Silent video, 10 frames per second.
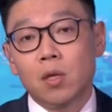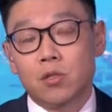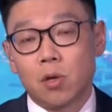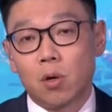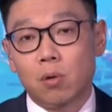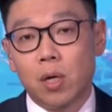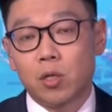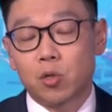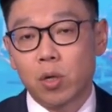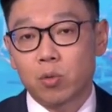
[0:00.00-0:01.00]
So
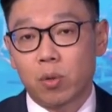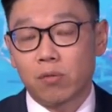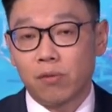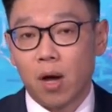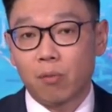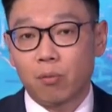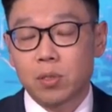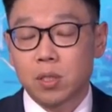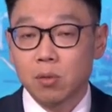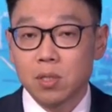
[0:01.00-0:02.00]
in 2025,
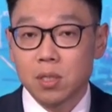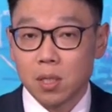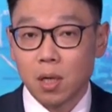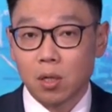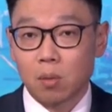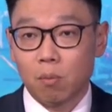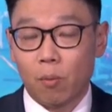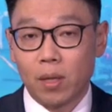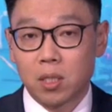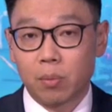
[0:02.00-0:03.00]
we still see that
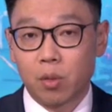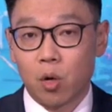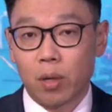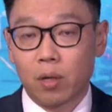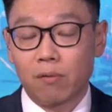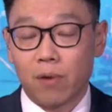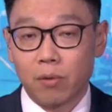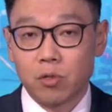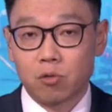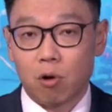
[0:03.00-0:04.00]
momentum going
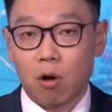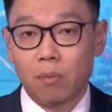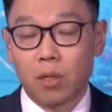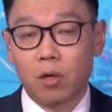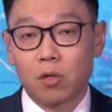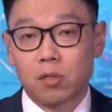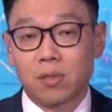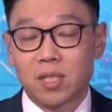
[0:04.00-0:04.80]
very strong because of the